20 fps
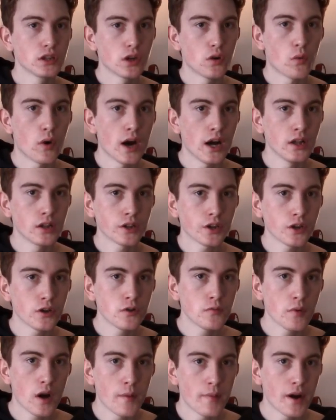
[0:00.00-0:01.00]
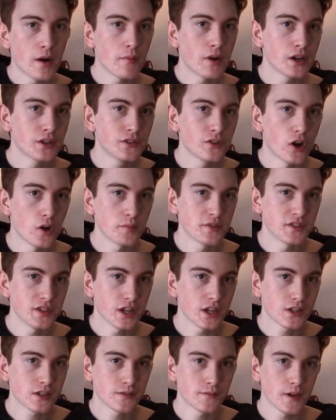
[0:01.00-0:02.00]
a little while ago about my top
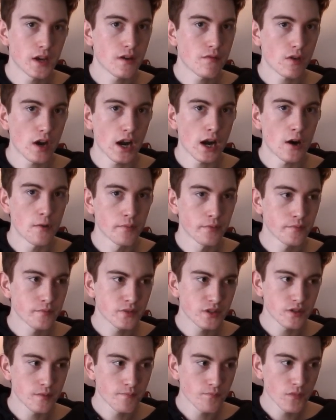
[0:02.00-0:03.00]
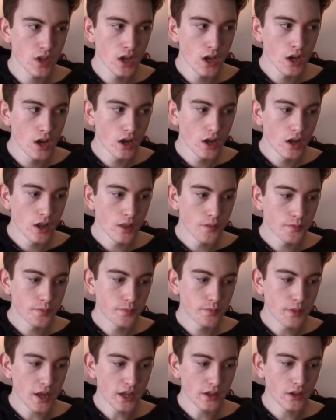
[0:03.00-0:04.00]
6 favourite albums.
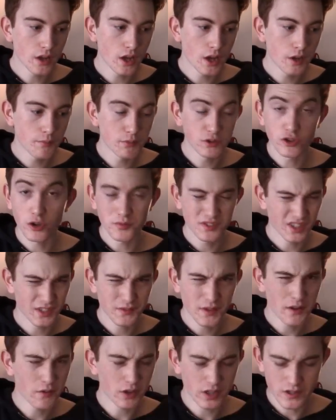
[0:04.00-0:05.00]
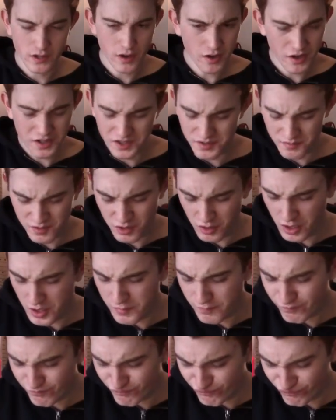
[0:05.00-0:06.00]
That my top 6 favourite guitarists. Sorry,
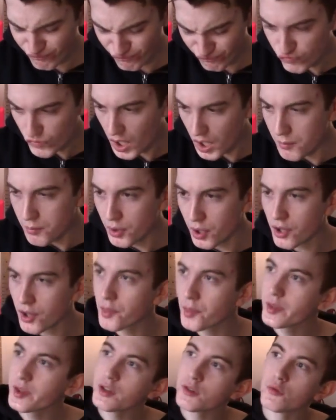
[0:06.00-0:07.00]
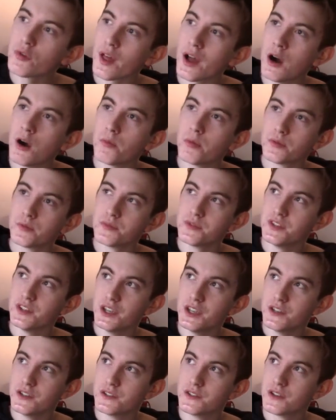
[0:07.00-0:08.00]
but the thing with albums
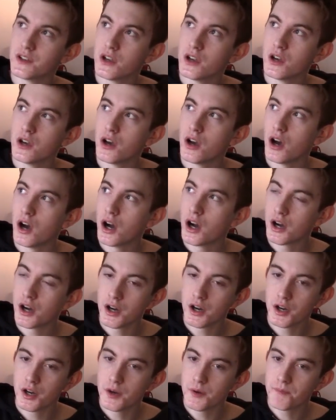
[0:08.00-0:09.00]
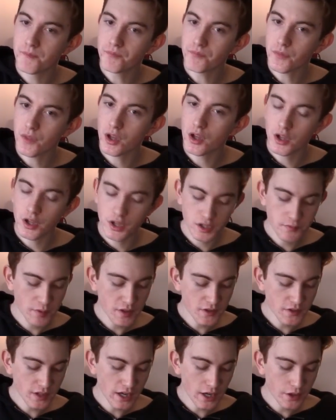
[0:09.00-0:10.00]
is it
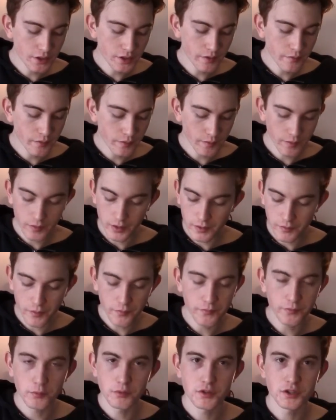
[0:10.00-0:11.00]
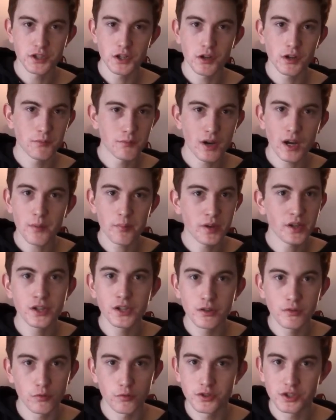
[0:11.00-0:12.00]
depends on how they've influenced you, and my
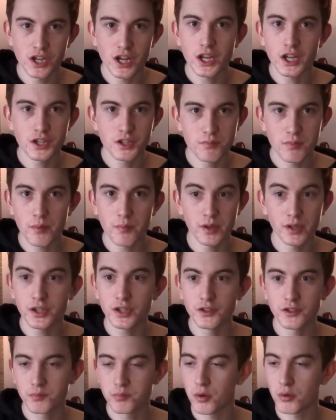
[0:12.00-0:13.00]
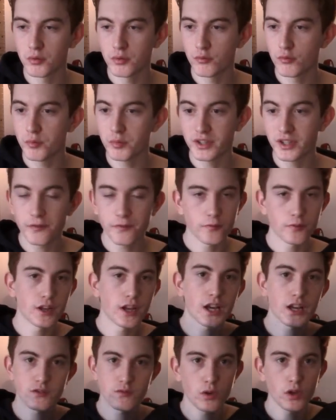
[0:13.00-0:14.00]
opinion will change. My opinions probably will be different
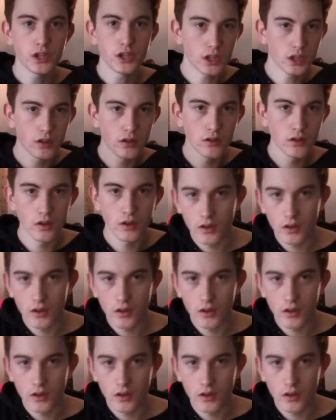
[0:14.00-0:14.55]
next week